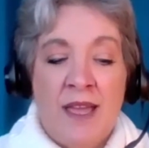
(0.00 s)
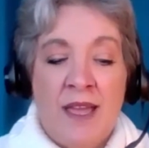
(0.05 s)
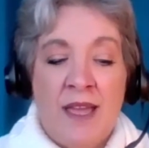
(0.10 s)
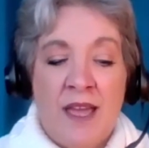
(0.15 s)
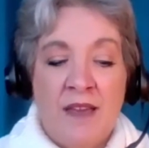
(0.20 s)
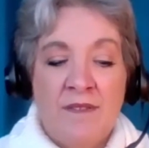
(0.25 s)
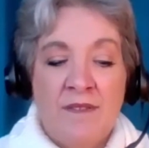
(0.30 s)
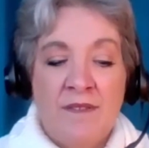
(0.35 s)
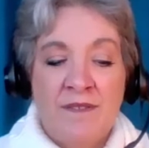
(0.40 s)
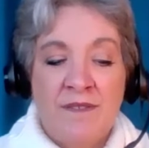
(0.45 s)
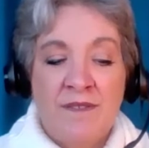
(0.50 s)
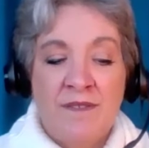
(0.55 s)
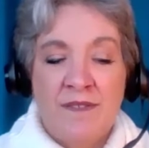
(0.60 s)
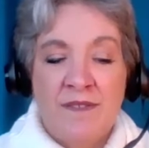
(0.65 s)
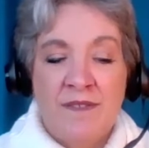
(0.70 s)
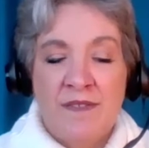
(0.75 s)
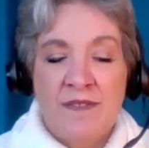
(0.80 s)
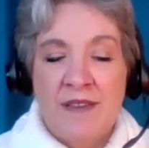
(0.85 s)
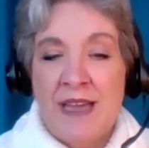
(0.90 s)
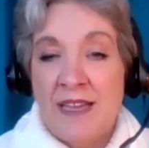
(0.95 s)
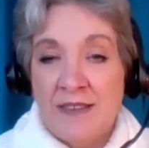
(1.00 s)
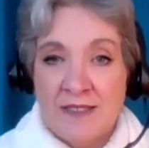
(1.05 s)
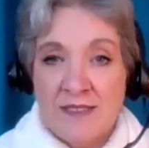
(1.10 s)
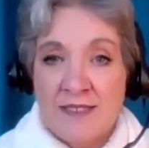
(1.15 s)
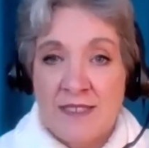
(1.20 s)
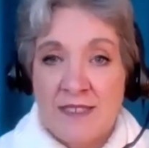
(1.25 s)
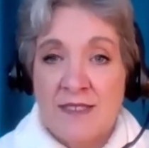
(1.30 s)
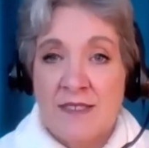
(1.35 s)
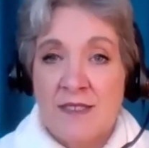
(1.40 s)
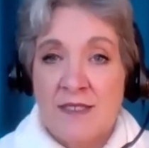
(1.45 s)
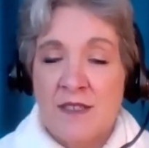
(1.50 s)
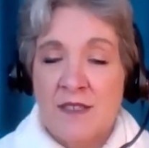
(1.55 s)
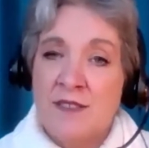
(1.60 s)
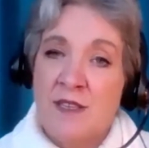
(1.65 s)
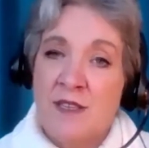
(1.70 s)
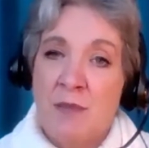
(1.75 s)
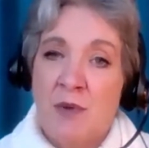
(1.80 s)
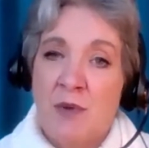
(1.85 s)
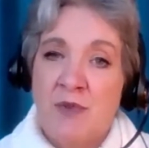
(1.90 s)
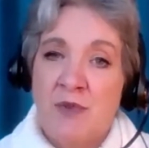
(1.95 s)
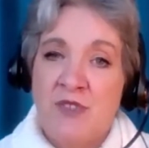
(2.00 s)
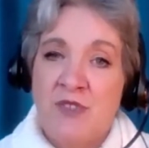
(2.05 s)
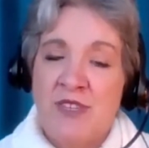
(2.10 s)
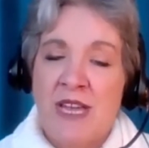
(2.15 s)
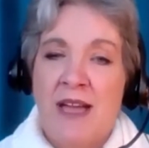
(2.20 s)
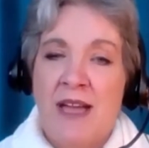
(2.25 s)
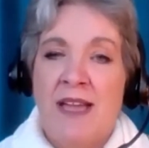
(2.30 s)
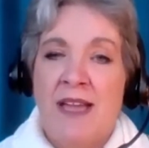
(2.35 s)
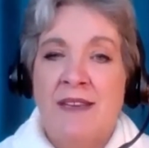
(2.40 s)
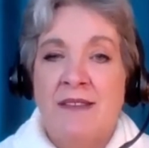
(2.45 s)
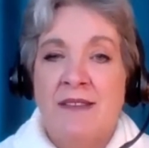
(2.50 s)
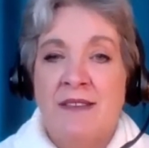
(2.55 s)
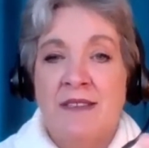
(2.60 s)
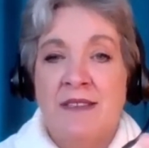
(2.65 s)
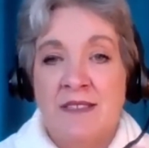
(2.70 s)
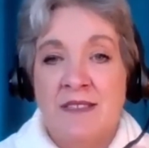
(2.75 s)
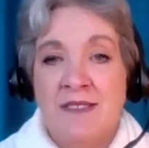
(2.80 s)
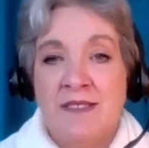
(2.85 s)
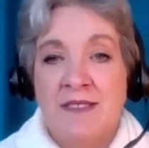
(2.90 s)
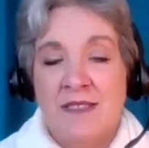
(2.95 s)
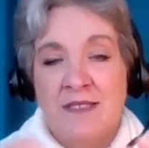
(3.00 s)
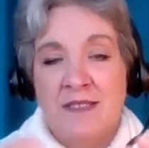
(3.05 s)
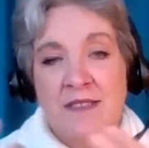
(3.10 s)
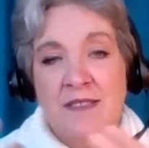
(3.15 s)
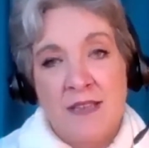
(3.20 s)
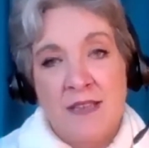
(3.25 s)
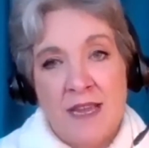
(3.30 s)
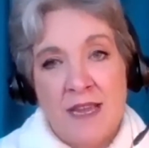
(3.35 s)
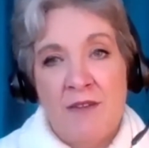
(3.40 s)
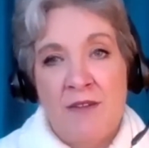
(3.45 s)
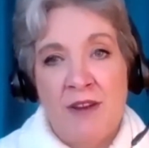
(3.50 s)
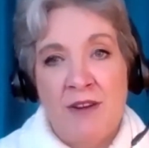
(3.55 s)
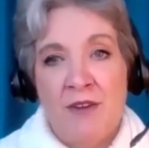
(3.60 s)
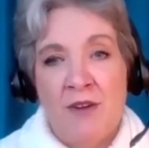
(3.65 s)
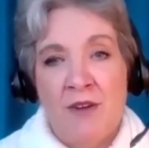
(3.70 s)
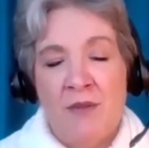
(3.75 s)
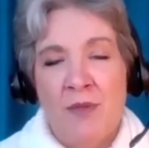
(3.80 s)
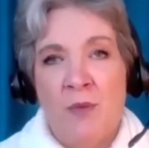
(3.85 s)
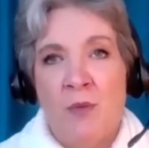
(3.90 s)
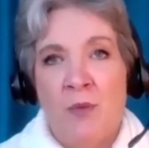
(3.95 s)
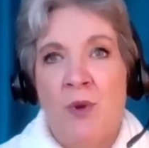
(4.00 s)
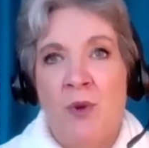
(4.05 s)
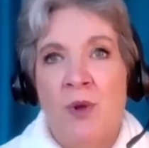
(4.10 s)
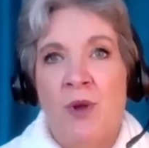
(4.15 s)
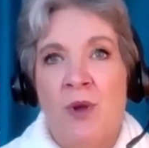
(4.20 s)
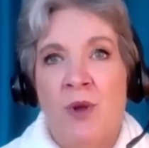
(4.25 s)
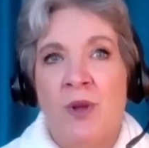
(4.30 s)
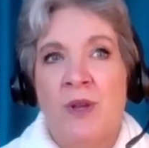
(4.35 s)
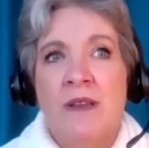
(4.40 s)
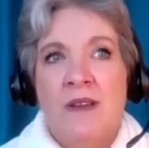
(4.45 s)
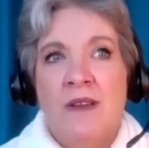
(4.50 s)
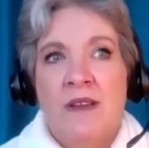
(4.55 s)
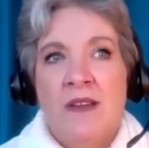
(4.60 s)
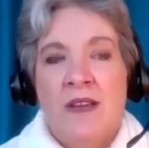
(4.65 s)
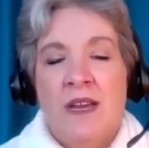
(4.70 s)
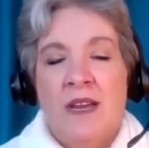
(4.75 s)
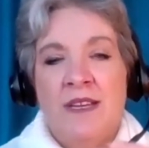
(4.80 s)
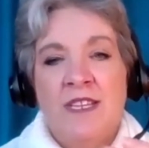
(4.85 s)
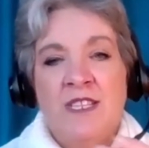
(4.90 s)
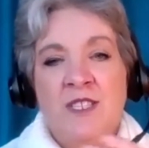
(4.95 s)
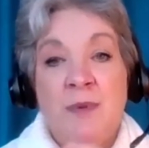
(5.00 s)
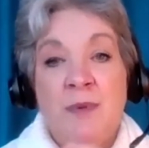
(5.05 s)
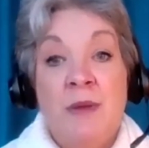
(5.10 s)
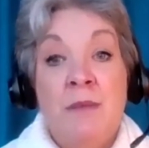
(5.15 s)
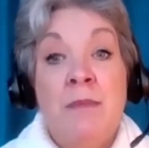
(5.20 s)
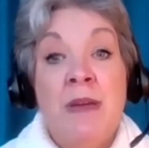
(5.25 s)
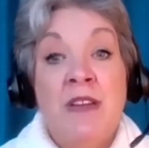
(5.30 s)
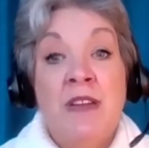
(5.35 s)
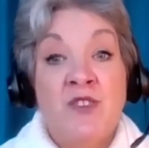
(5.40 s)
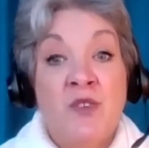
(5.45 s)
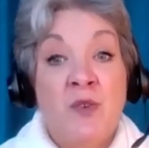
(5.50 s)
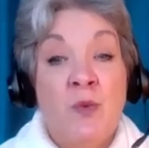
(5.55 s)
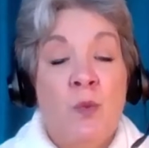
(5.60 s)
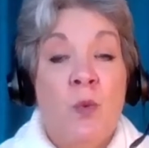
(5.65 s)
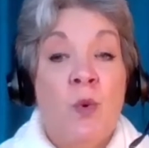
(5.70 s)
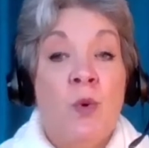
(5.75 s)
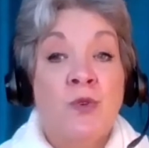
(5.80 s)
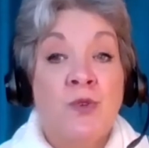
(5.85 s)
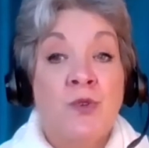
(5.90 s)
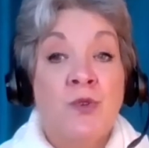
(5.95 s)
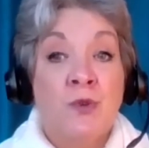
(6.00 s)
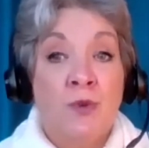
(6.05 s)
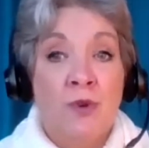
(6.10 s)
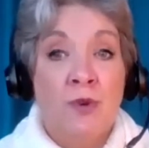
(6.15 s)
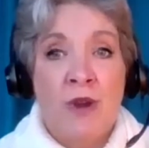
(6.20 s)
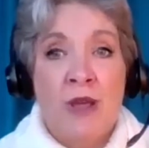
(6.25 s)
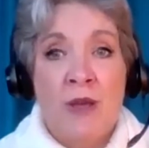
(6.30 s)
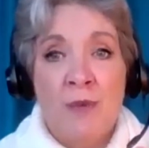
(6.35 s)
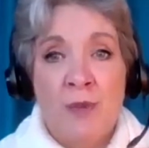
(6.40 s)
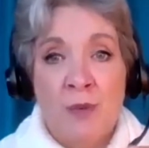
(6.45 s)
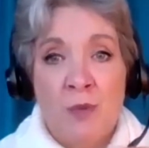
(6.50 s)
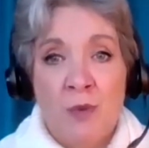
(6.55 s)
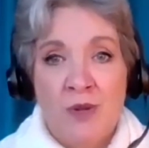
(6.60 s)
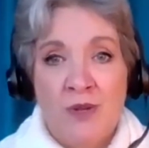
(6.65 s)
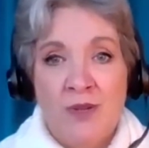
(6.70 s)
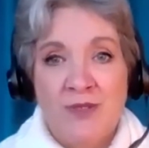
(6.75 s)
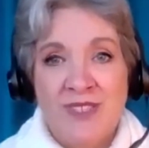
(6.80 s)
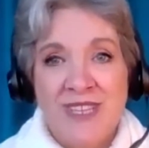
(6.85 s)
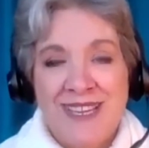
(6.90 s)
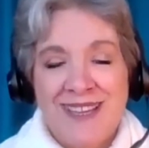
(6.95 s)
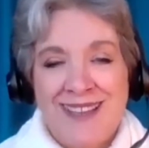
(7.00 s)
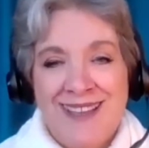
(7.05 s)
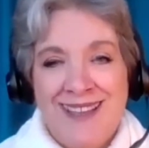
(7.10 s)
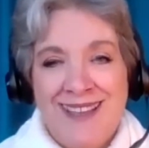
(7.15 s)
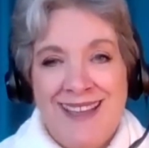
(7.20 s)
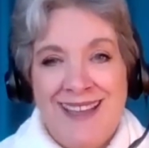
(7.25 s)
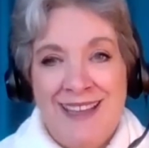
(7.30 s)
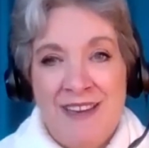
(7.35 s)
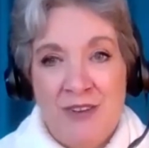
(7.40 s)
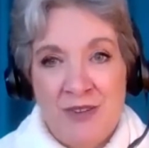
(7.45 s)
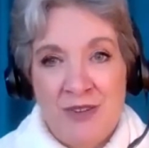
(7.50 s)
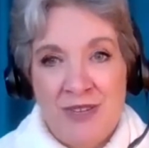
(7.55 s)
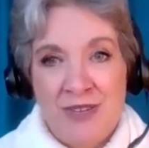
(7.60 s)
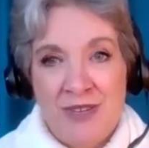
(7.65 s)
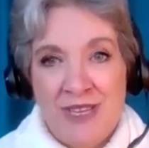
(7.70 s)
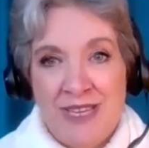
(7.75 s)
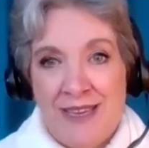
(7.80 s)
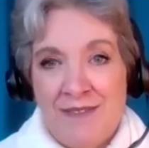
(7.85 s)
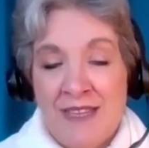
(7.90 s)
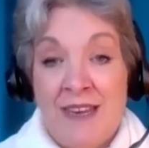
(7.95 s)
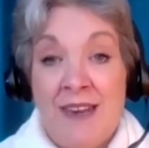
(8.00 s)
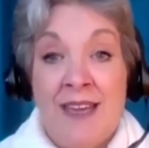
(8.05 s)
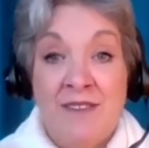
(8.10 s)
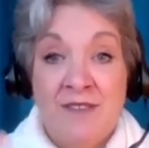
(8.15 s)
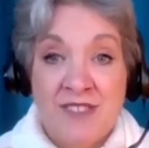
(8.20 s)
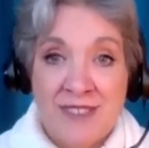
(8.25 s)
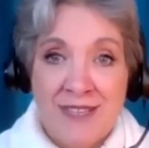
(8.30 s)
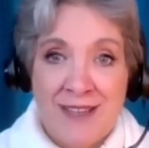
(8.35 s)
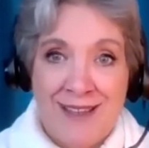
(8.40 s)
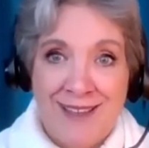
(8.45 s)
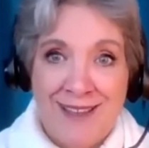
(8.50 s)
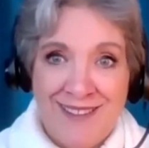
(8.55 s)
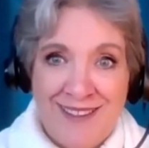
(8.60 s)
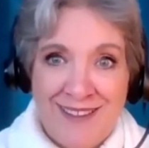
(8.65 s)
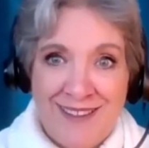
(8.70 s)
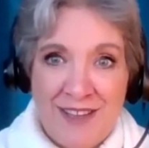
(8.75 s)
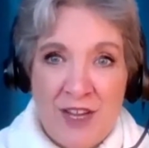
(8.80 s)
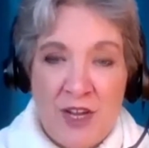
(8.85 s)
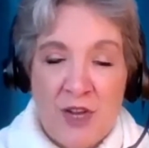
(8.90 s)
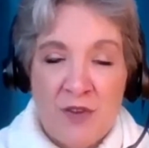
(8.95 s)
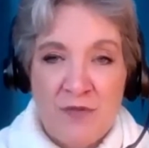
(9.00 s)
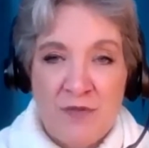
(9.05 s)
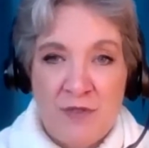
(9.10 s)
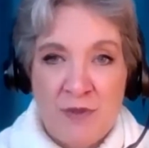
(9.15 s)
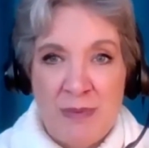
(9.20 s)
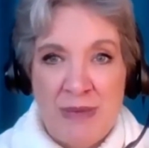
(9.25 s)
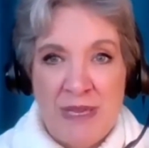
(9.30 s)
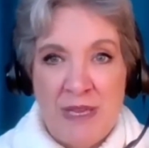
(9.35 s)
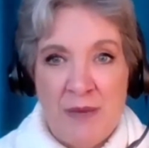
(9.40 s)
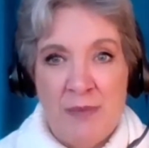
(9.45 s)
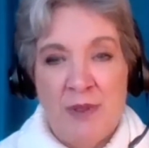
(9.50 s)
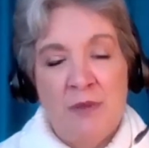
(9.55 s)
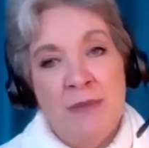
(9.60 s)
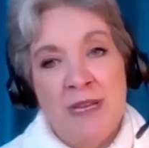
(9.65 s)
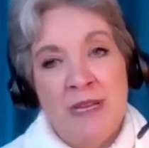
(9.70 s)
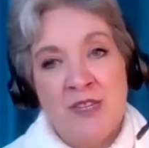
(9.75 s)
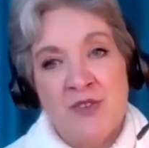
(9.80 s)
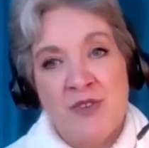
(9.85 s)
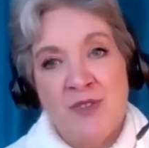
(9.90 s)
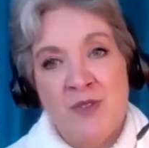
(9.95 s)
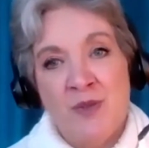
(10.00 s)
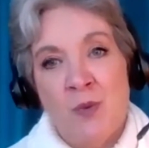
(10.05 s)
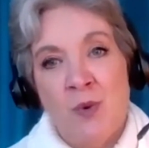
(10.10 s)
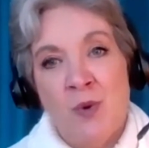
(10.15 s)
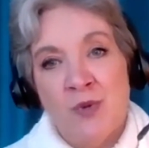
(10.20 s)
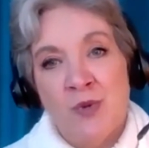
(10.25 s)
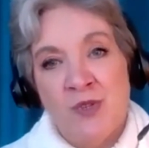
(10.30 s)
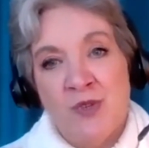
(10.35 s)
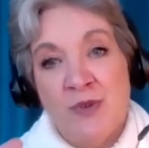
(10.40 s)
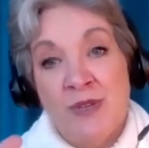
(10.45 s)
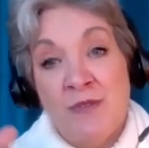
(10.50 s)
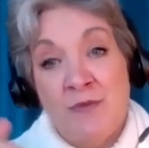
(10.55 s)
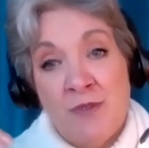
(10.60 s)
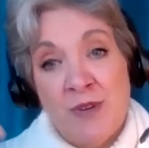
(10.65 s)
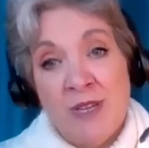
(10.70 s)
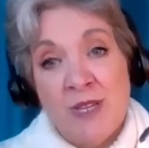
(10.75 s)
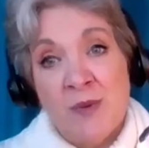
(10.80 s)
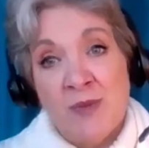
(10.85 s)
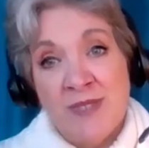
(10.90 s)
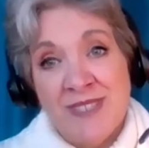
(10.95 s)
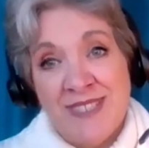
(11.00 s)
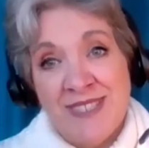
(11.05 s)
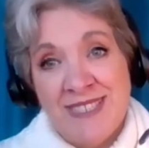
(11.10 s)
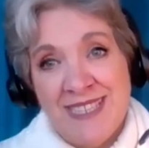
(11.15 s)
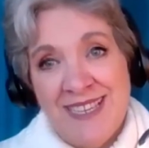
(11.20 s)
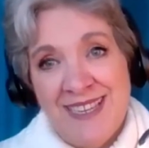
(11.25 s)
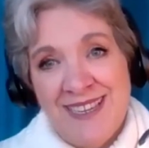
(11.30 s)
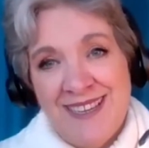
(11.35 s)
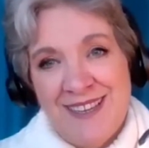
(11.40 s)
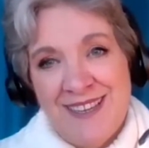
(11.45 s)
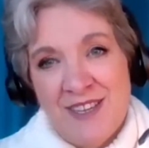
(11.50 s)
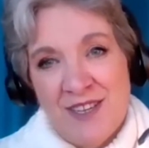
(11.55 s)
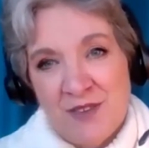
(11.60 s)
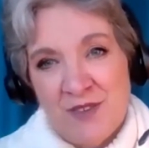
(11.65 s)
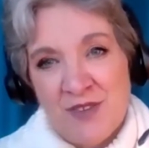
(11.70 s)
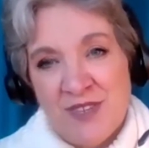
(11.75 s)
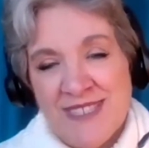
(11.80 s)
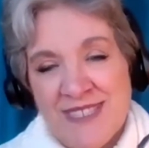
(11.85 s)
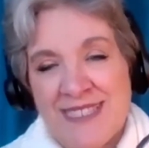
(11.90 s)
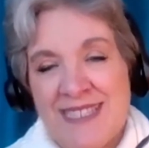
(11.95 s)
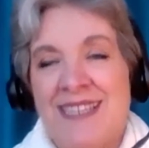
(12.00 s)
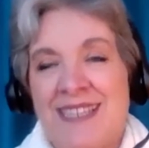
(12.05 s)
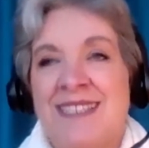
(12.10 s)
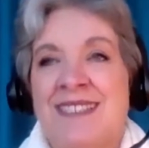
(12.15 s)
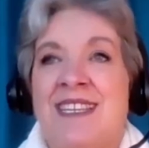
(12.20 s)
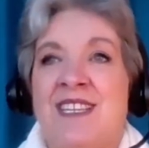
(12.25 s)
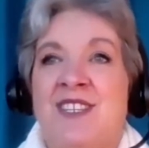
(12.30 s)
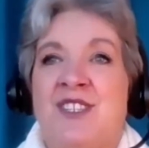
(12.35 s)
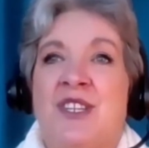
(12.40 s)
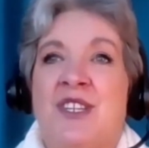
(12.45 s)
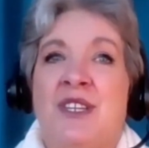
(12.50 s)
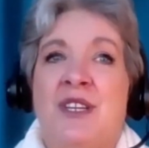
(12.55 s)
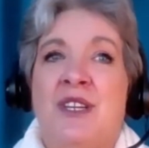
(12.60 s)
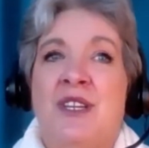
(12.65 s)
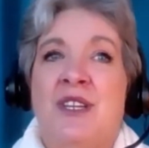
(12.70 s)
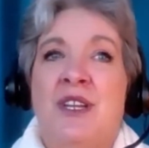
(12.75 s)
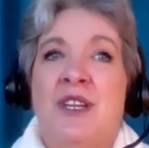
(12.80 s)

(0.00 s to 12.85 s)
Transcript: have had his assistant, because Emoto died, and his assistant carried on the work, and he's been measuring water all around the world and looking at the lifestyle of the people, measuring the water in frequency and crystallization.